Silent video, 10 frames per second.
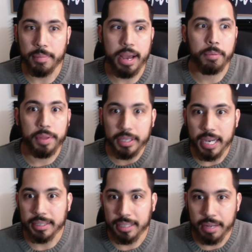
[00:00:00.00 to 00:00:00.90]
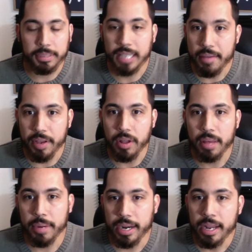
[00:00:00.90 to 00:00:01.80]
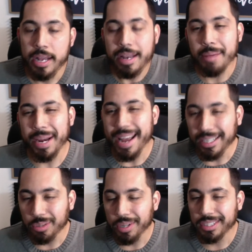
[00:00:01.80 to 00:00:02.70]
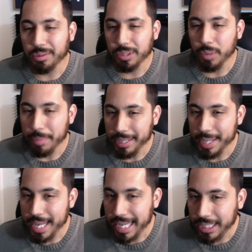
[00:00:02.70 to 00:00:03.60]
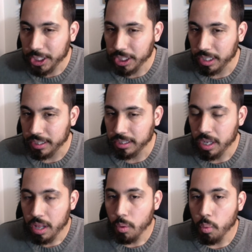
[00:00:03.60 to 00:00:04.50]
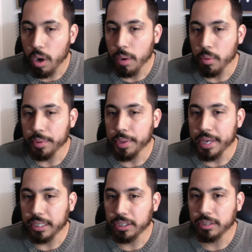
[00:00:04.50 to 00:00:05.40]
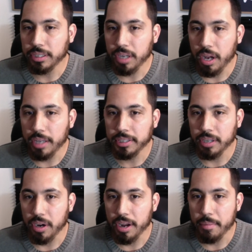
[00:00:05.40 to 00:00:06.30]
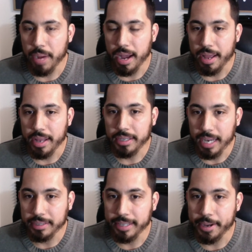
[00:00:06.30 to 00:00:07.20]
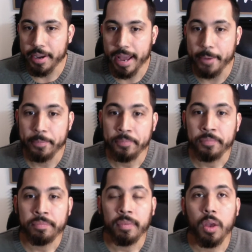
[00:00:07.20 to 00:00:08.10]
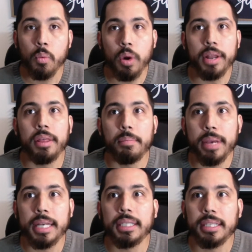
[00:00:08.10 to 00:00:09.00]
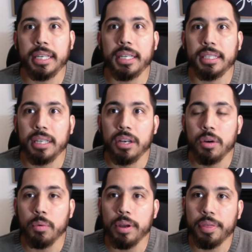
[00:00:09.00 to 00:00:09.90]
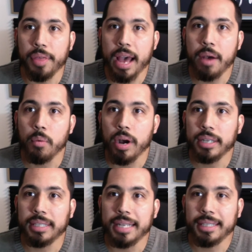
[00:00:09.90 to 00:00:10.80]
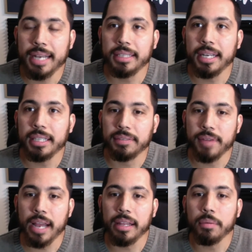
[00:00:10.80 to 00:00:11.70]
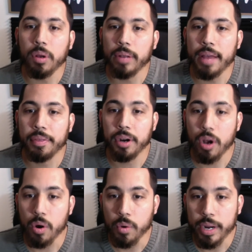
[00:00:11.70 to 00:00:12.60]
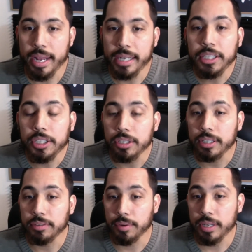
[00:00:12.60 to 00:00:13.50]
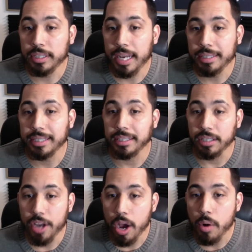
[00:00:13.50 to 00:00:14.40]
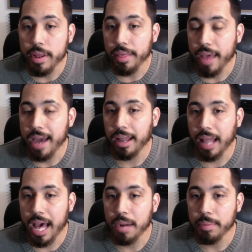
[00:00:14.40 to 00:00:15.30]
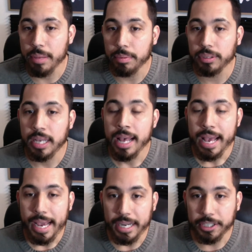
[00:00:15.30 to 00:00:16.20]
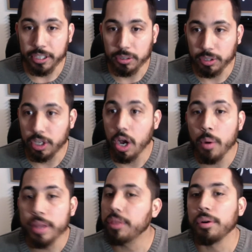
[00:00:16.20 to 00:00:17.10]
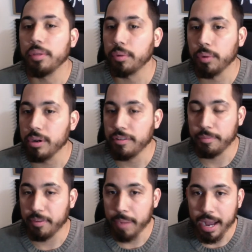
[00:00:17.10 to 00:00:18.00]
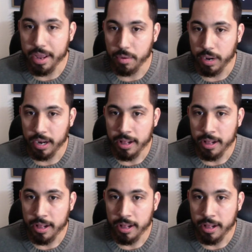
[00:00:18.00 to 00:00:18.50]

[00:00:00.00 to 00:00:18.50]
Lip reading: Now with a Tesla, I'm saving all that money. Now my next question was, what about the insurance? What would the insurance cost on my Tesla? Now, one of the biggest things with that was that Tesla has finally rolled out their own insurance for their Teslas, knowing that a lot of people's insurance was going through the roof for buying one.